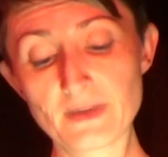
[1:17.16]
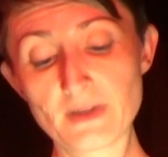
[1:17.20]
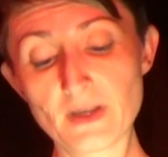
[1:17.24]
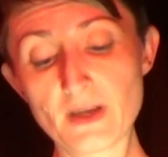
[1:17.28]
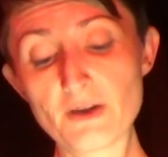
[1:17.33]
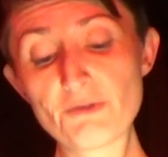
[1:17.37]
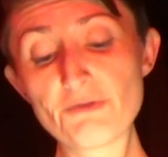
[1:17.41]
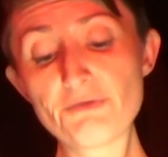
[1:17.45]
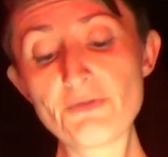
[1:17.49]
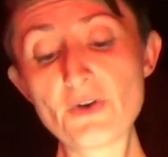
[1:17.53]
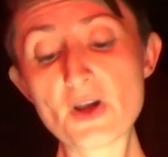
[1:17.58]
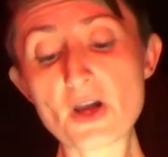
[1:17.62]

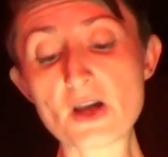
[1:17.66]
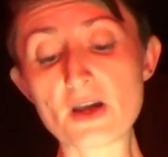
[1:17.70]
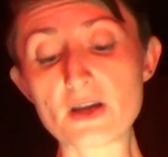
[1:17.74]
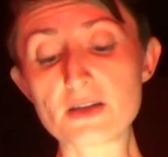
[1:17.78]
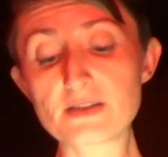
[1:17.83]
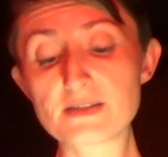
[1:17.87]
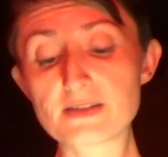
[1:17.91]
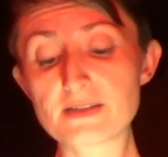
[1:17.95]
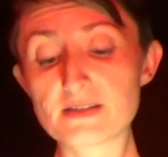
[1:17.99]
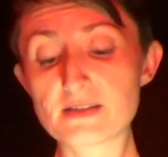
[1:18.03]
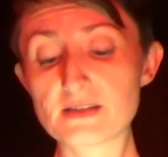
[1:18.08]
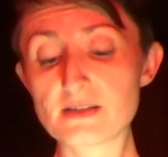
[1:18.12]
At
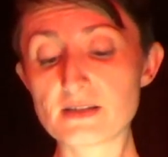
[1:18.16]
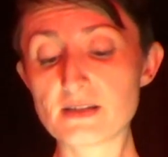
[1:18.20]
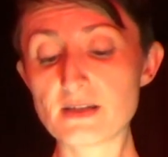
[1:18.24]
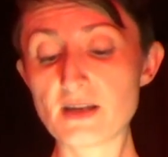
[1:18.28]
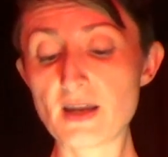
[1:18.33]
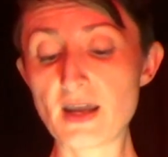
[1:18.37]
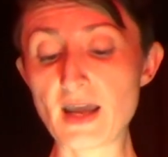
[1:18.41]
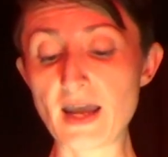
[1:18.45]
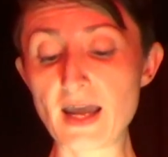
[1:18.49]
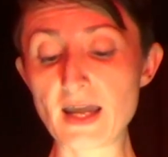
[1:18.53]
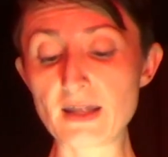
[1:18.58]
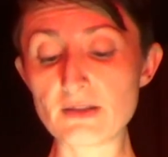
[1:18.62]
first,
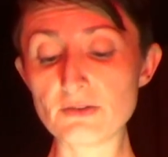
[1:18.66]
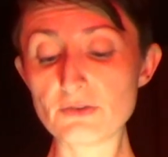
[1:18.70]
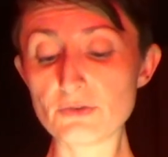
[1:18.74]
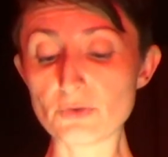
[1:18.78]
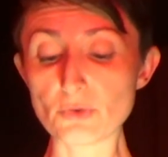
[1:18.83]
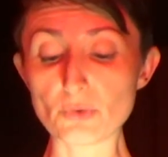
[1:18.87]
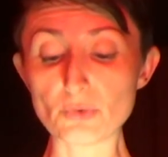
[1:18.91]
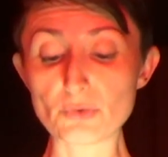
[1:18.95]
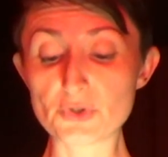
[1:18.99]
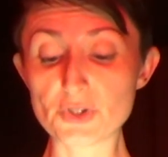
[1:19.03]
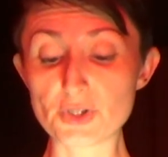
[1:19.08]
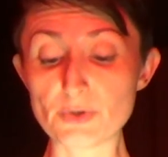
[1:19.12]
Anne
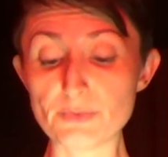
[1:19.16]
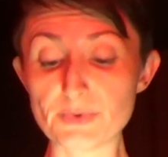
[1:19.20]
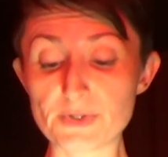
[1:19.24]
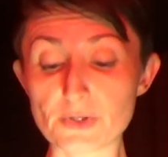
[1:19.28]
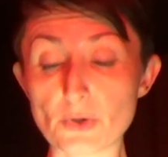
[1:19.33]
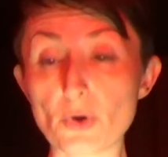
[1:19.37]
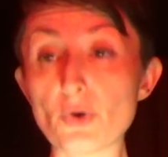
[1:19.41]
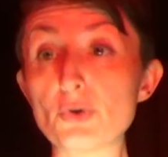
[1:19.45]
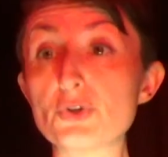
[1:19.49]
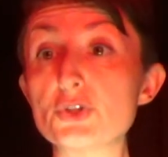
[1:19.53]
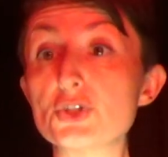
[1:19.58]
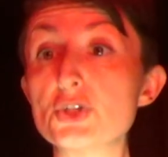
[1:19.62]
thought she was a
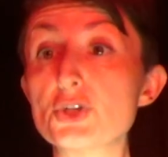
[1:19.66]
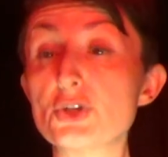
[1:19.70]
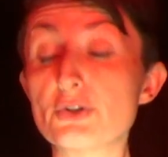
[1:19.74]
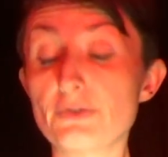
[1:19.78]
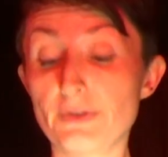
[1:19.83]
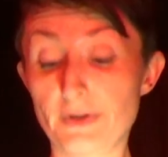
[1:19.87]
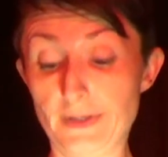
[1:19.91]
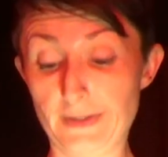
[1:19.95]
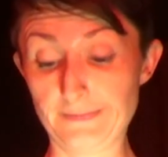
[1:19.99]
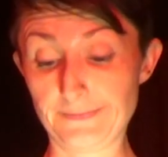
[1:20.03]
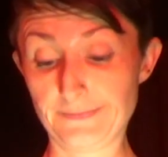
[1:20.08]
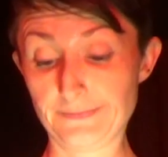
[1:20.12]

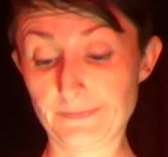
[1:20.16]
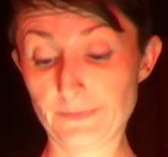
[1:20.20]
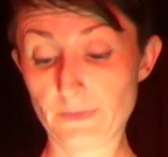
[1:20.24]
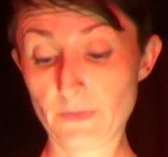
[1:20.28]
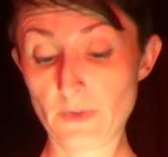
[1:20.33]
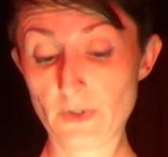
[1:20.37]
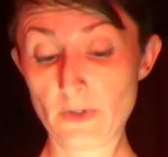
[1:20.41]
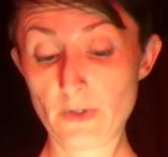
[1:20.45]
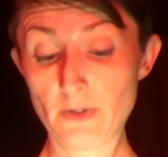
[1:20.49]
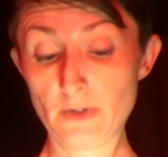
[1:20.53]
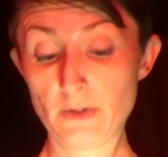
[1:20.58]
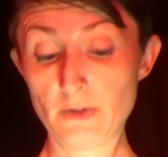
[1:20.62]
Honduran.
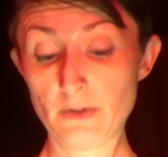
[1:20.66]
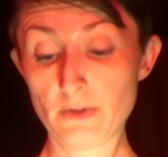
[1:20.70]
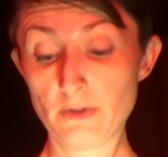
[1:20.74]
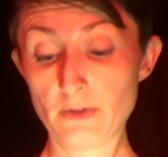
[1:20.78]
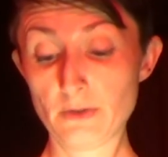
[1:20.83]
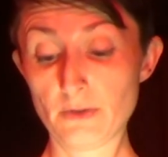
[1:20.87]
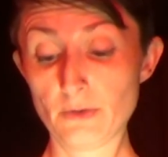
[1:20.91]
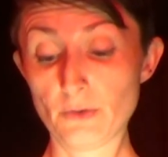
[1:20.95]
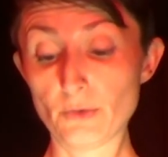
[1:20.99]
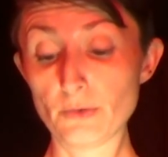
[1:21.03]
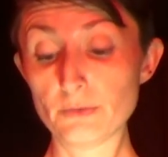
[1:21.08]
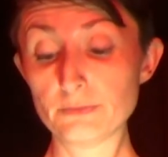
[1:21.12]

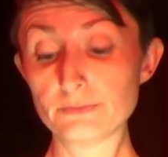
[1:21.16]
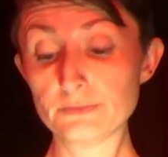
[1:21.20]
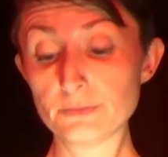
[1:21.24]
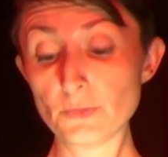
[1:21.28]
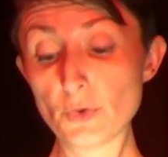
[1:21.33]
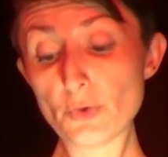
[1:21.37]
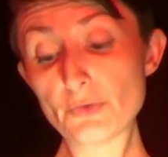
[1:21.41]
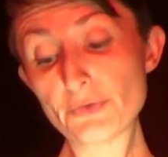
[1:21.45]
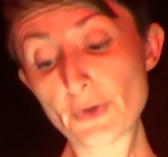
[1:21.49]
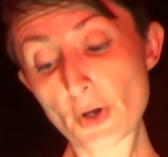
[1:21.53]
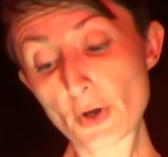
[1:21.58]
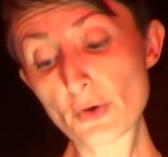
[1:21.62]

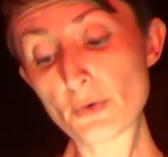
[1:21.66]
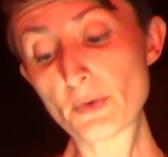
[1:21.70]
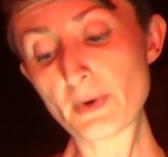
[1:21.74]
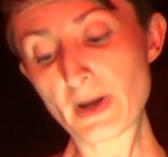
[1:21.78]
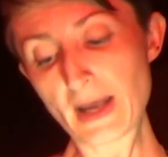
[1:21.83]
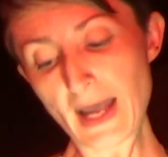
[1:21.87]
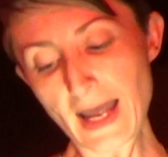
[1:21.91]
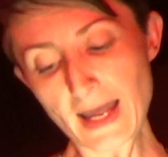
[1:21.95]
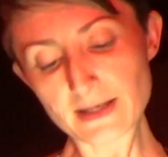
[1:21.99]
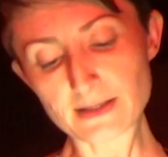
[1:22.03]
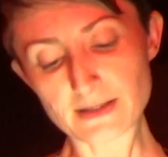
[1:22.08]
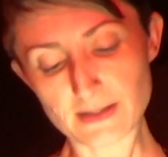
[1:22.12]
Although
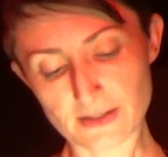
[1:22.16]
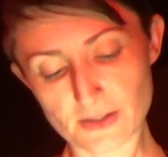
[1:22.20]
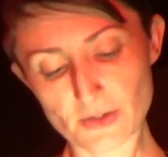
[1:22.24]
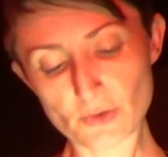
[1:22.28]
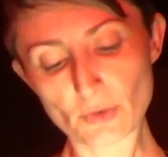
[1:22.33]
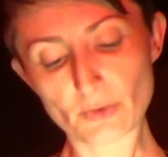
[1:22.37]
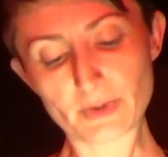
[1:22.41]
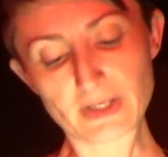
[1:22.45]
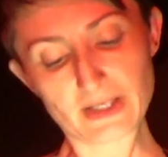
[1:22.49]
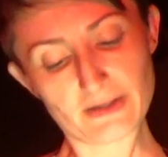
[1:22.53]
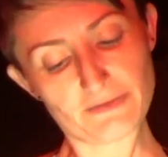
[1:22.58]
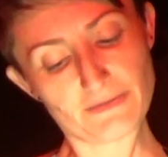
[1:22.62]
Anne does
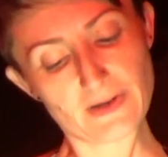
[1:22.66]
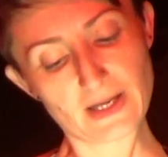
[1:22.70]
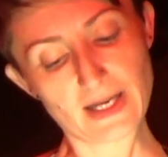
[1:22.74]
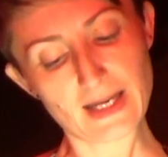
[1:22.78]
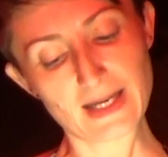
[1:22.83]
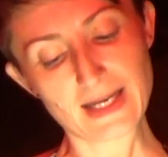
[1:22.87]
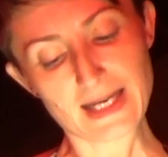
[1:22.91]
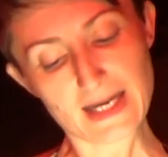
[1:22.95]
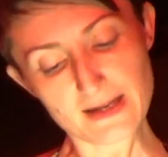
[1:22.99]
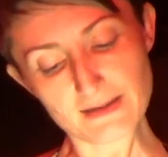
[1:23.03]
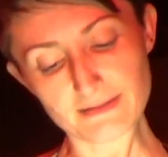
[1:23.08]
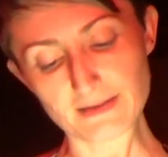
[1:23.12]
not live
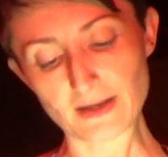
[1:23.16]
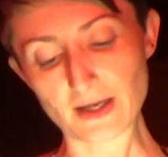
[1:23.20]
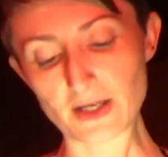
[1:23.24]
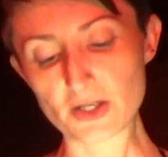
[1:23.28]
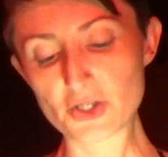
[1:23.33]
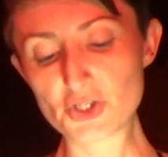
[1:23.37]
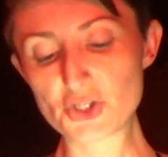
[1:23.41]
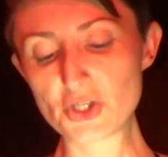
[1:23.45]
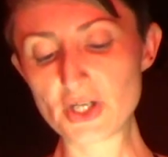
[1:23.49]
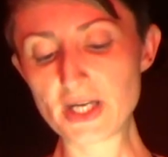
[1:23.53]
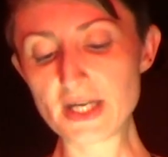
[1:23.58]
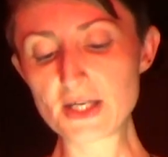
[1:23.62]
here either,
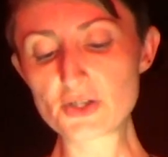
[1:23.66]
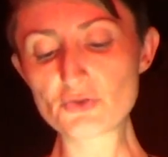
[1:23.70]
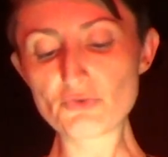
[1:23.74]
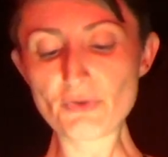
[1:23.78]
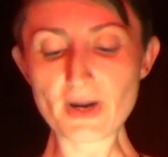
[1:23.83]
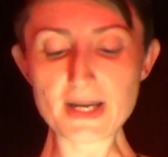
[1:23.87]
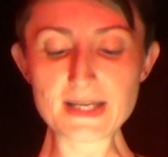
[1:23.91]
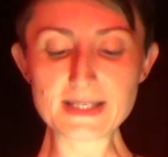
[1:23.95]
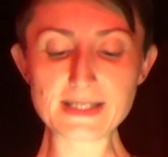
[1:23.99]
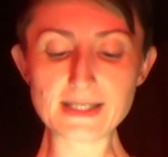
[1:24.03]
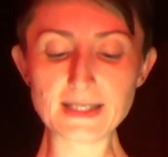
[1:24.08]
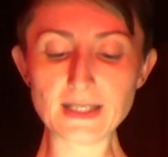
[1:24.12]
she is
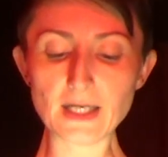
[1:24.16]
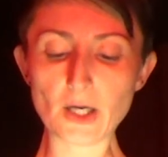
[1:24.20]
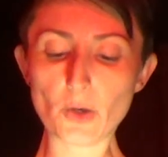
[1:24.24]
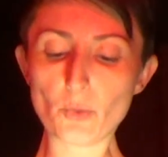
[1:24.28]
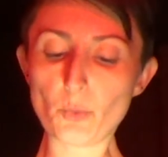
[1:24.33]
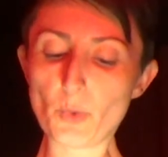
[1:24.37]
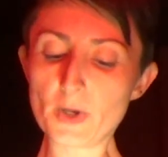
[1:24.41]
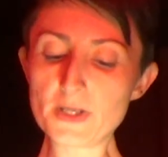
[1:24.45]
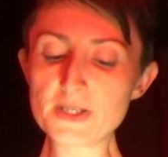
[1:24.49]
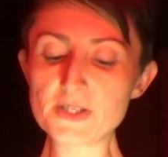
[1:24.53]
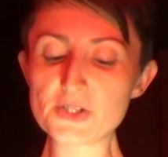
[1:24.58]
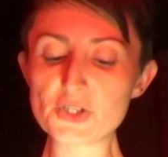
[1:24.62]
renting a
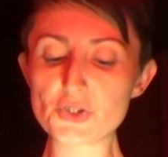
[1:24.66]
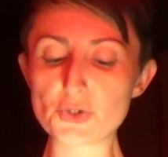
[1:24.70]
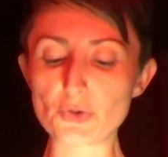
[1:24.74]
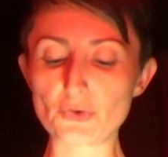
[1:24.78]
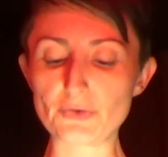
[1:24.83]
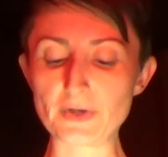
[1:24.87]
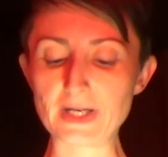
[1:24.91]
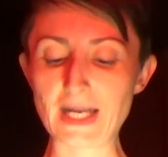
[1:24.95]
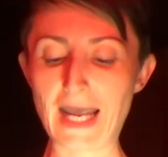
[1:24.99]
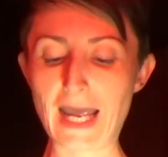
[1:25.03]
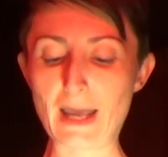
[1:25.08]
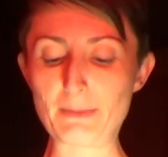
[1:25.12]

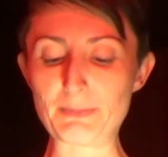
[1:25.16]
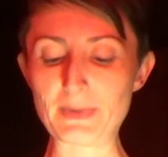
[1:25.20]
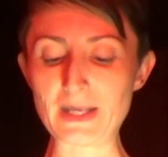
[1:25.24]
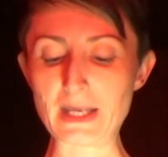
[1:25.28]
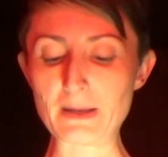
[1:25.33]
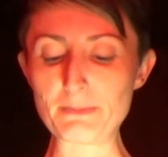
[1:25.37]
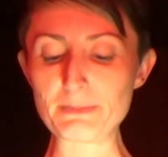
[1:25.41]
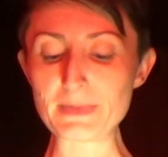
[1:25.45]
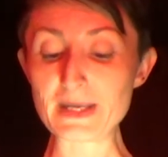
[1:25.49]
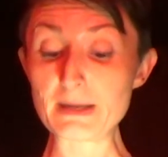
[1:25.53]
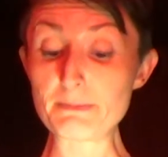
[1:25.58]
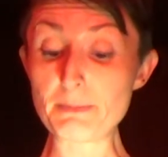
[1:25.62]
one-storey
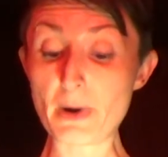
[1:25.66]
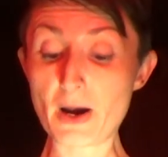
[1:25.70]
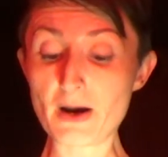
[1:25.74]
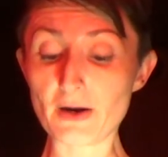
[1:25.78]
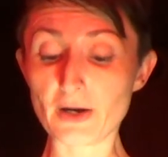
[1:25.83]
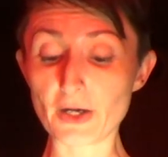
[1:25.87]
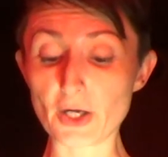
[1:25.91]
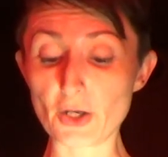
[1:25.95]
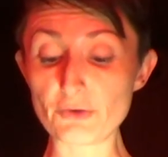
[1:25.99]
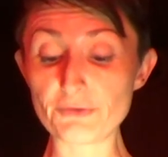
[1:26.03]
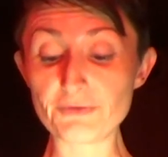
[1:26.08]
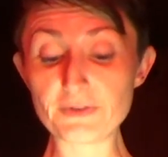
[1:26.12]
Airbnb
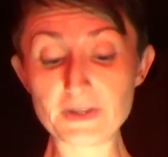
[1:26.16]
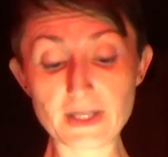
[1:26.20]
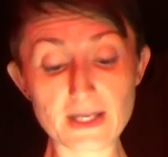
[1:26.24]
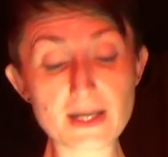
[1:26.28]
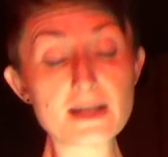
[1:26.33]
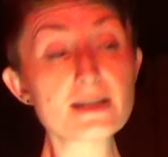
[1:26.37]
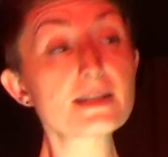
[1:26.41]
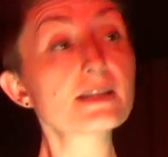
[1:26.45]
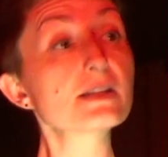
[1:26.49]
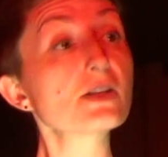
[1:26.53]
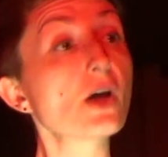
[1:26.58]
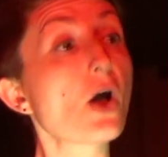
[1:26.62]
bungalow for
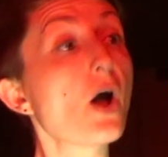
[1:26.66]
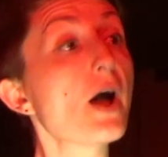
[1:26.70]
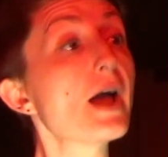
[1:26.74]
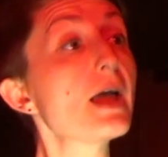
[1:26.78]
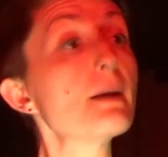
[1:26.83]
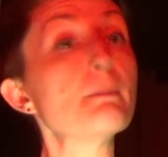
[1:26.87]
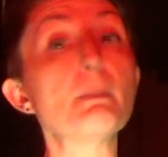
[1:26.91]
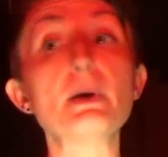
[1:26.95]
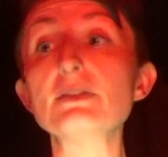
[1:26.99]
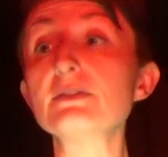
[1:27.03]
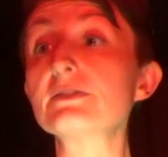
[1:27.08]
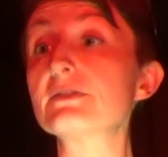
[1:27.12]
the entire
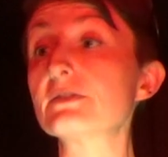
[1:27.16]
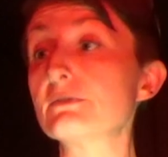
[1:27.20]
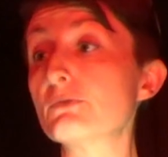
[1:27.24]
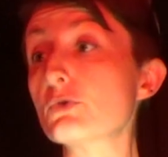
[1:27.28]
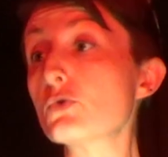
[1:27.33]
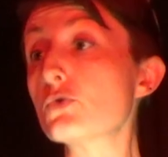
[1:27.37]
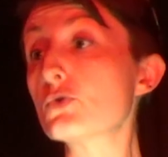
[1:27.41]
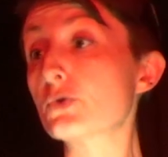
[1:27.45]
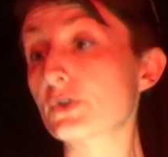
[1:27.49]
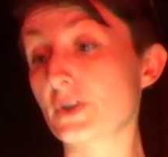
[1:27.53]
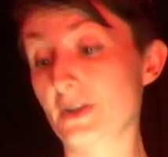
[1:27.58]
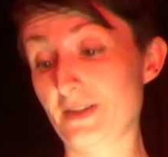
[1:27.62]
month
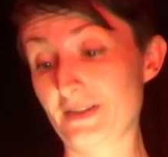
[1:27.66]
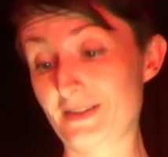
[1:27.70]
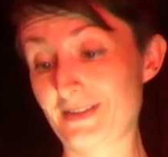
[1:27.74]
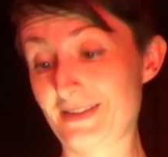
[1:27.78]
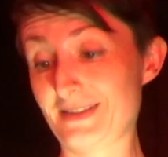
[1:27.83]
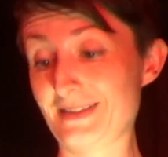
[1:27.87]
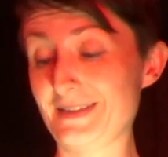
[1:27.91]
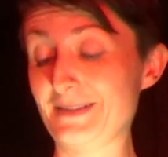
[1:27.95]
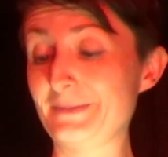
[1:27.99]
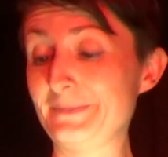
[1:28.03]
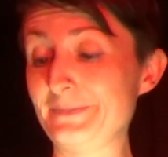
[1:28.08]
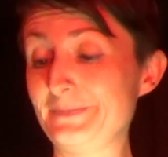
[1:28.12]
of
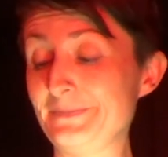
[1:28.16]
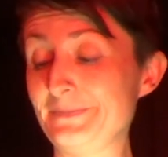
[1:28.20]
August.